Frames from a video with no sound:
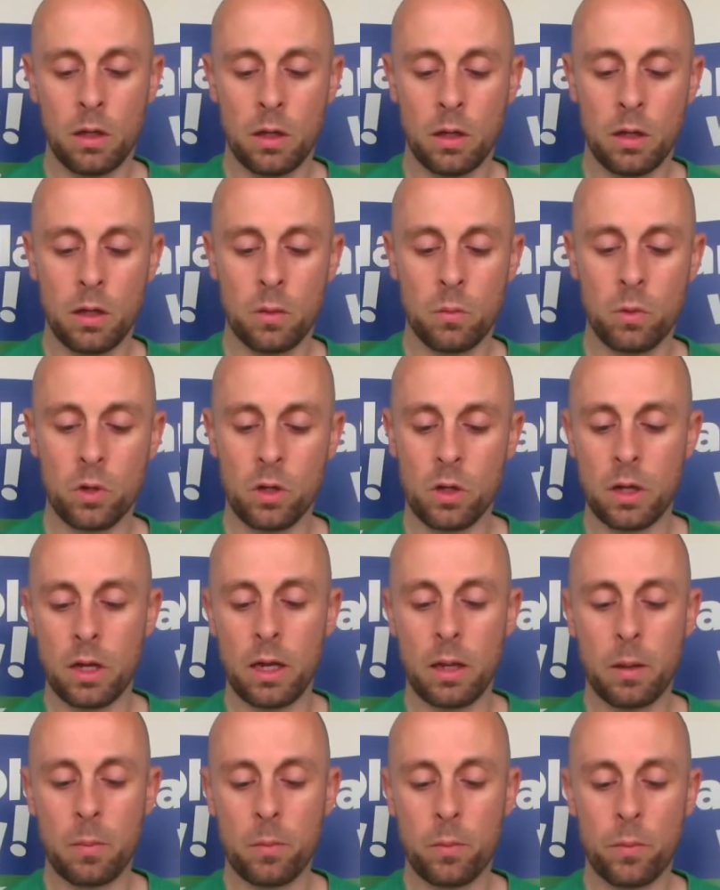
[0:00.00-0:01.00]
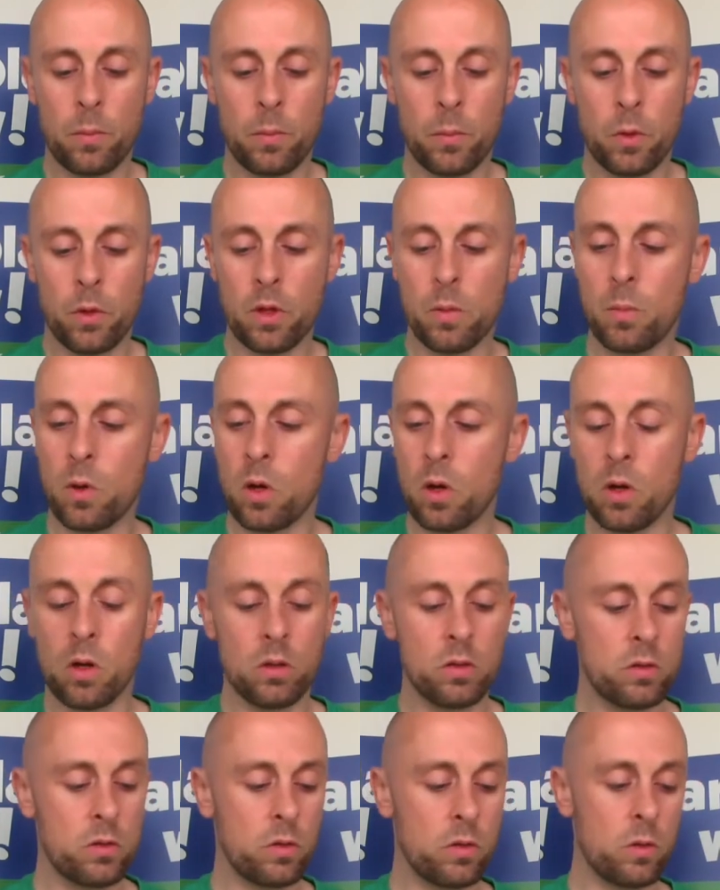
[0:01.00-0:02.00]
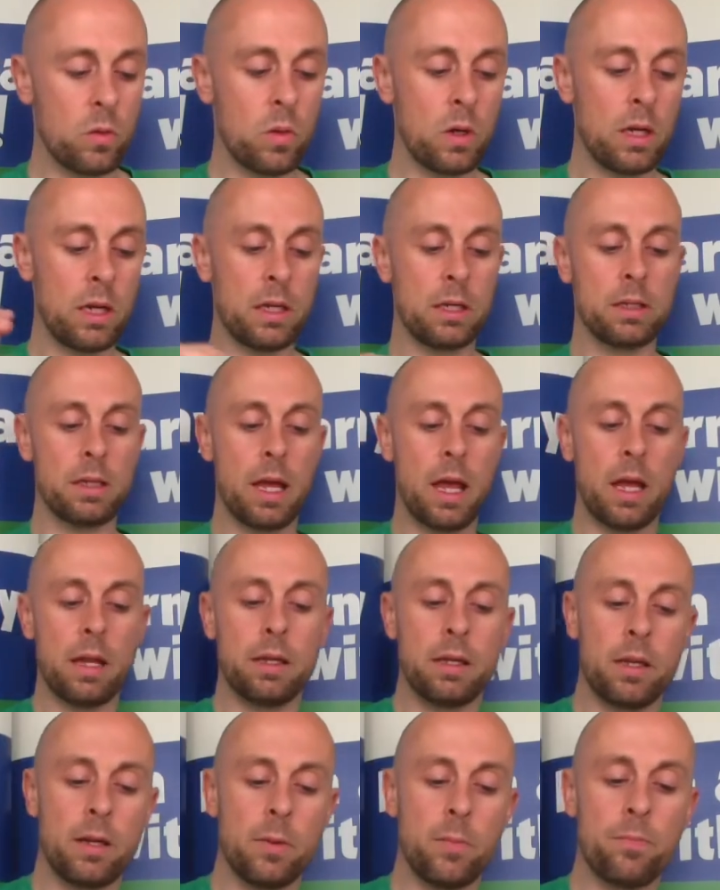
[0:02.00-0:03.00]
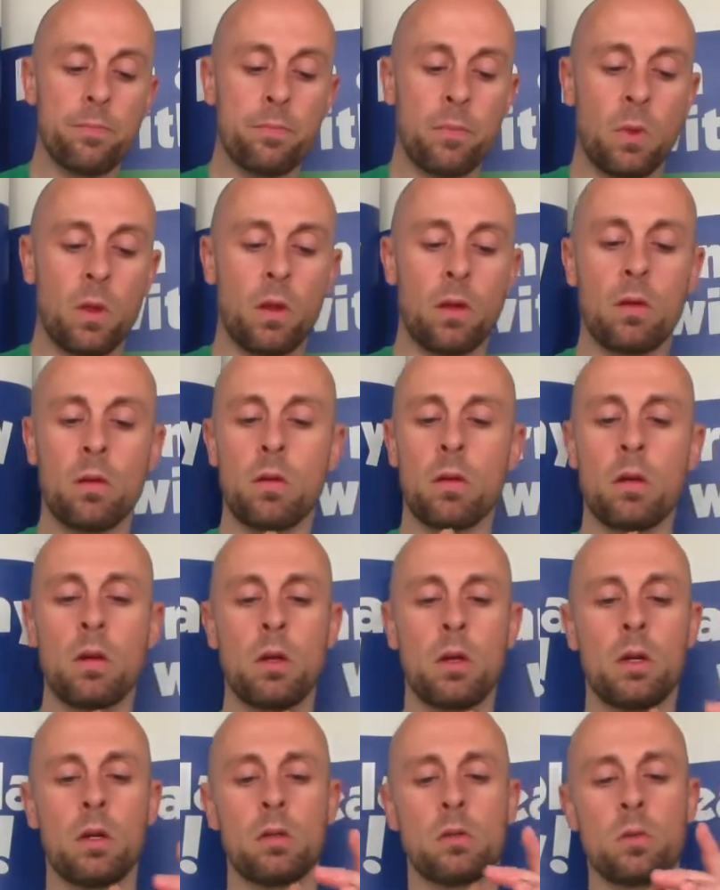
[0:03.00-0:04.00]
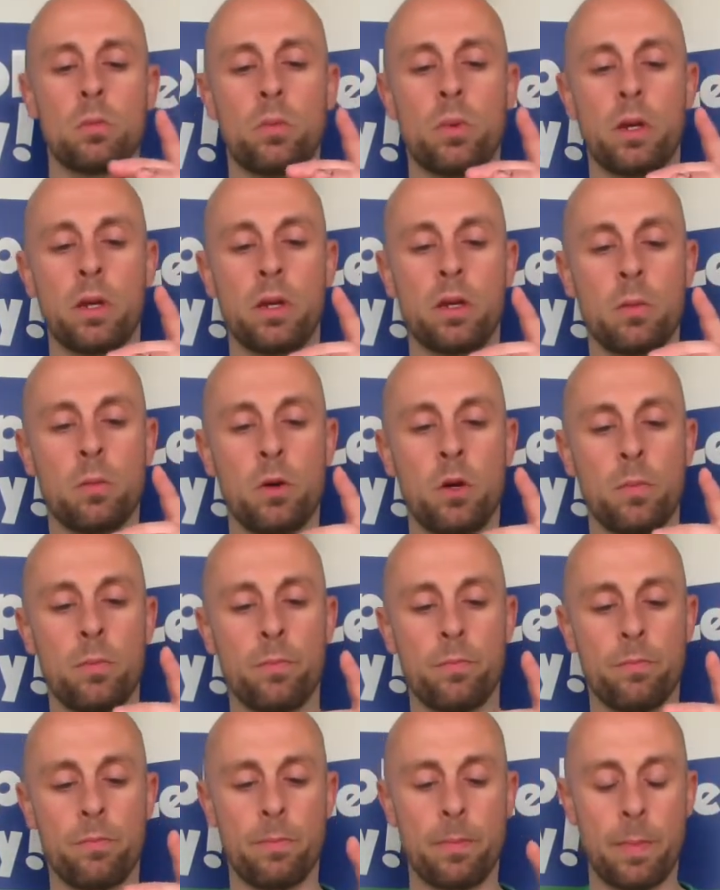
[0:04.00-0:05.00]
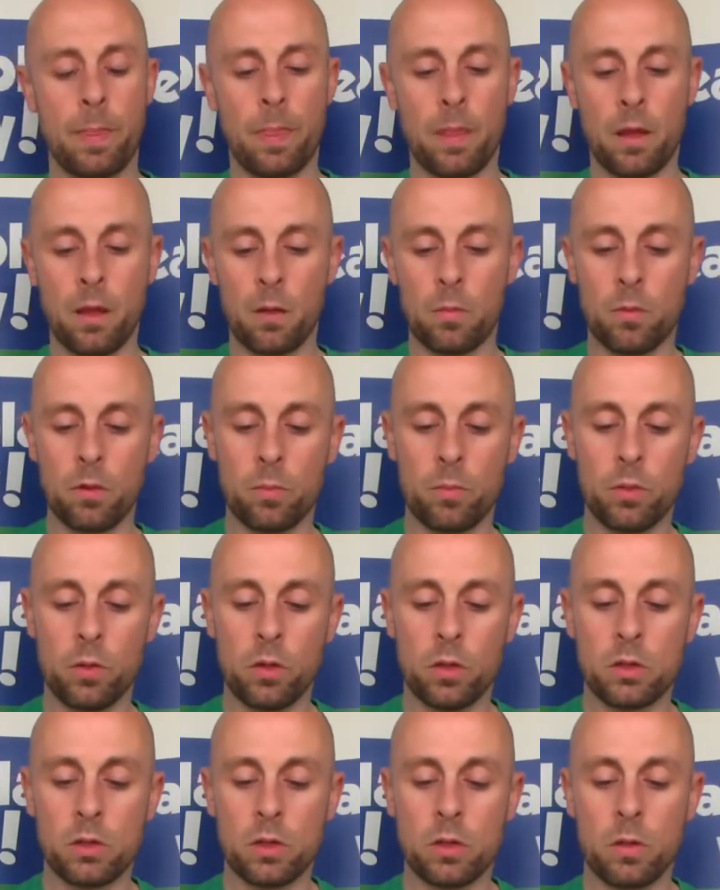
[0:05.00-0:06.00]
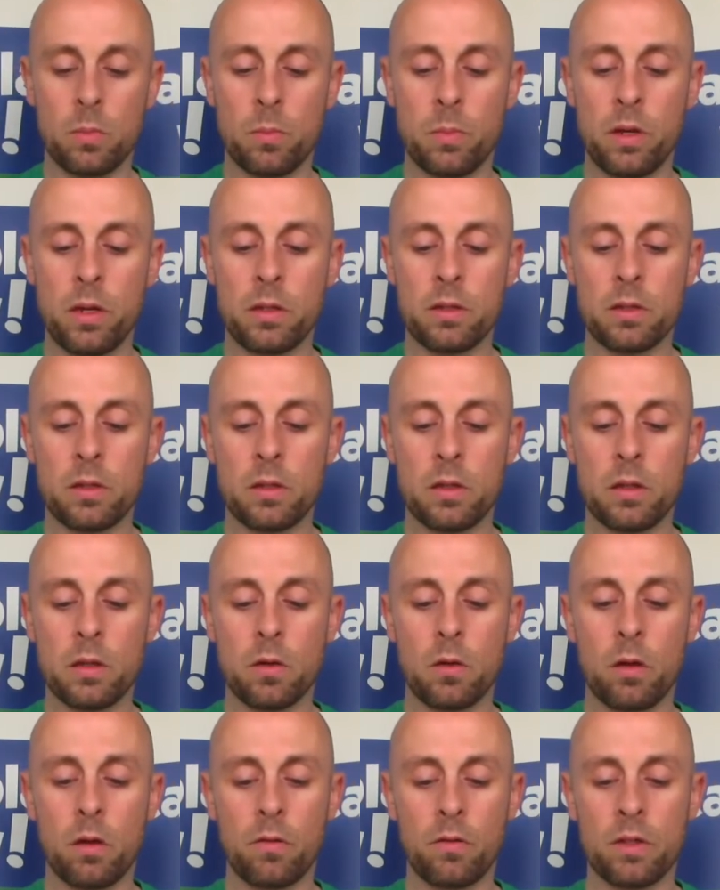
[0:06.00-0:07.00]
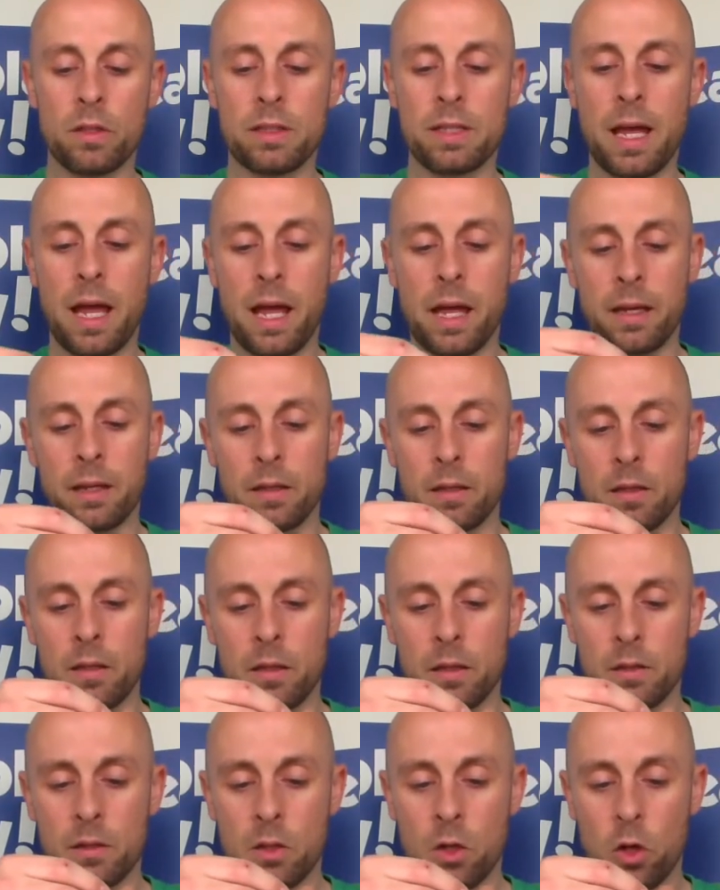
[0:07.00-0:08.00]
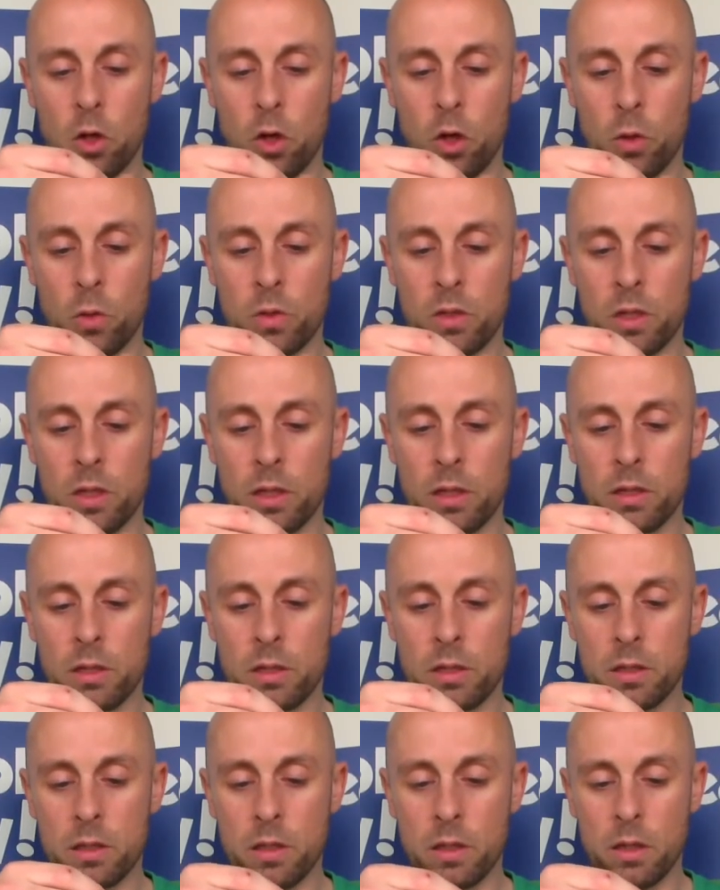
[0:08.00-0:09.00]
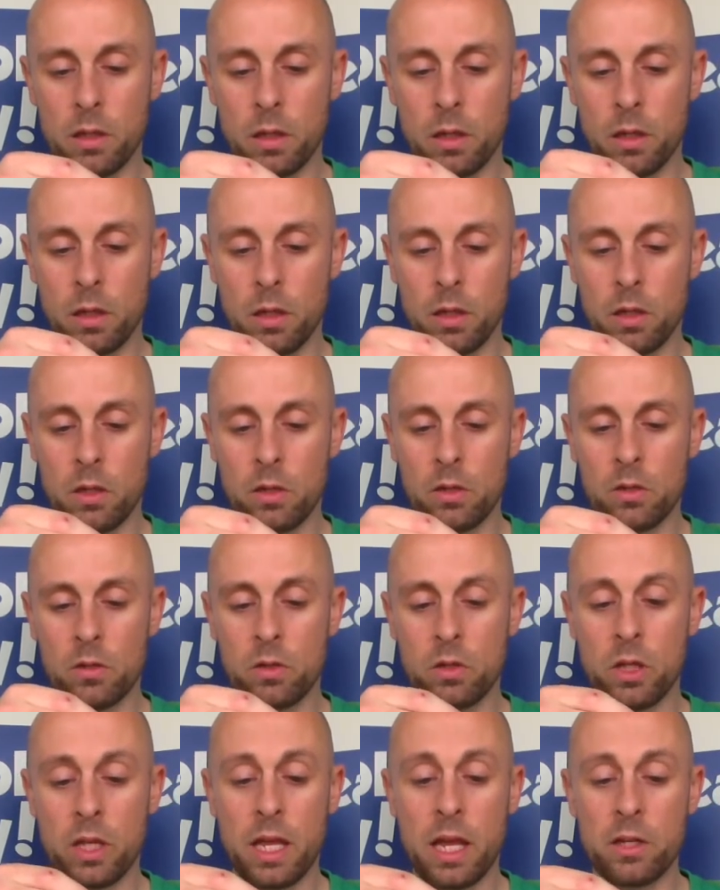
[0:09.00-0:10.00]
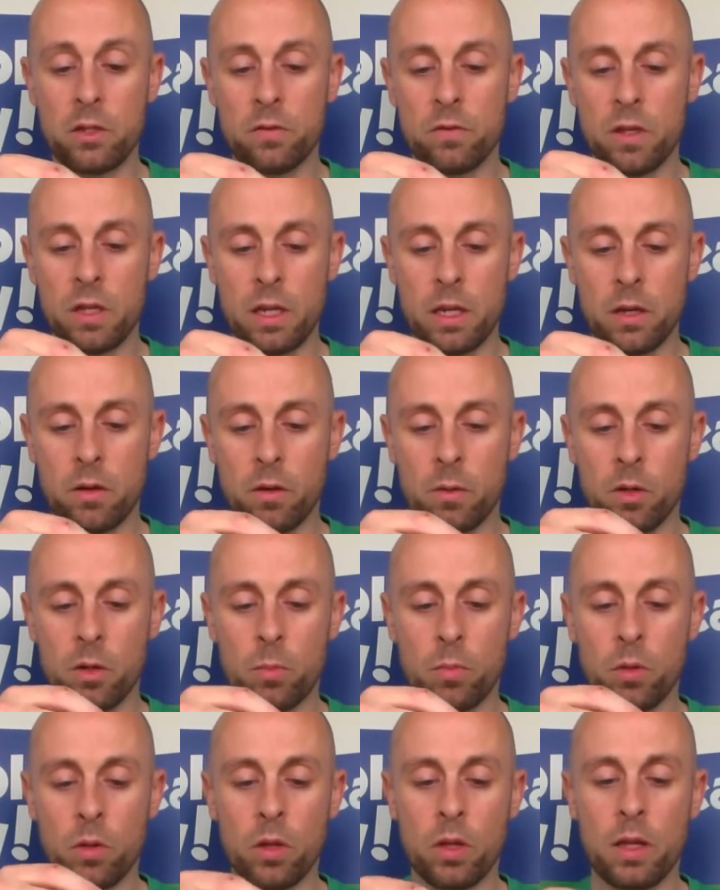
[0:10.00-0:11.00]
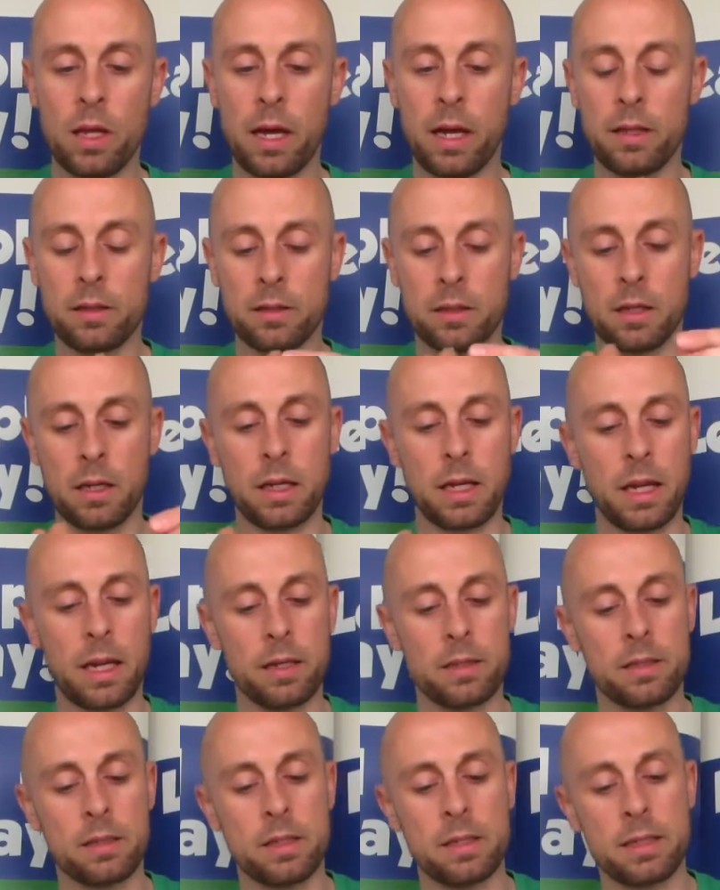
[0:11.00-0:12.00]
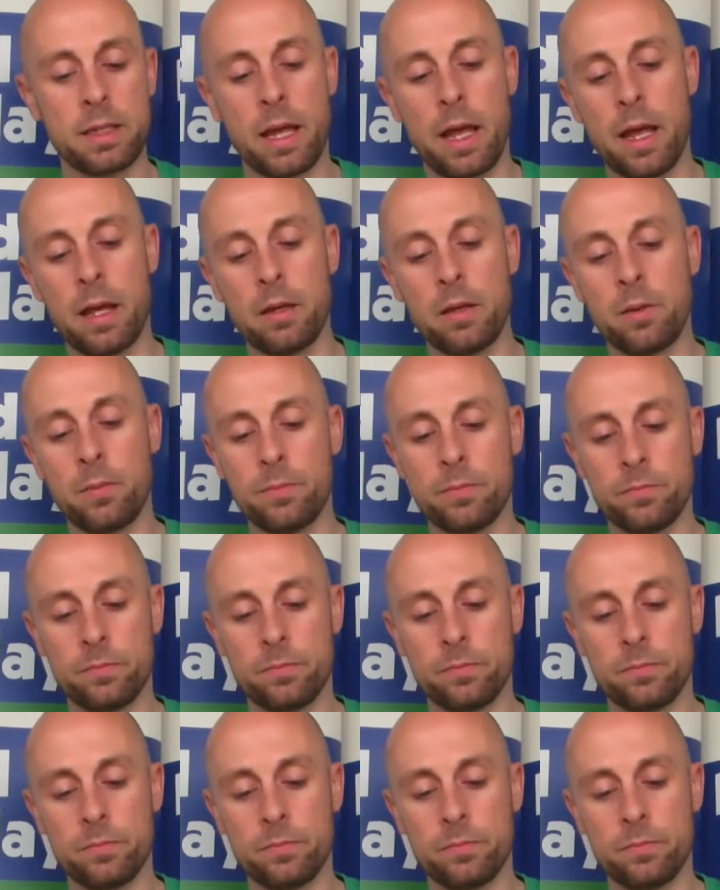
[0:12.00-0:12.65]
And we're going to put them onto his head now. So picking him up, I'm going to put the bit of the tan that's closest to the edge of the ear, I'm going to put that against his head.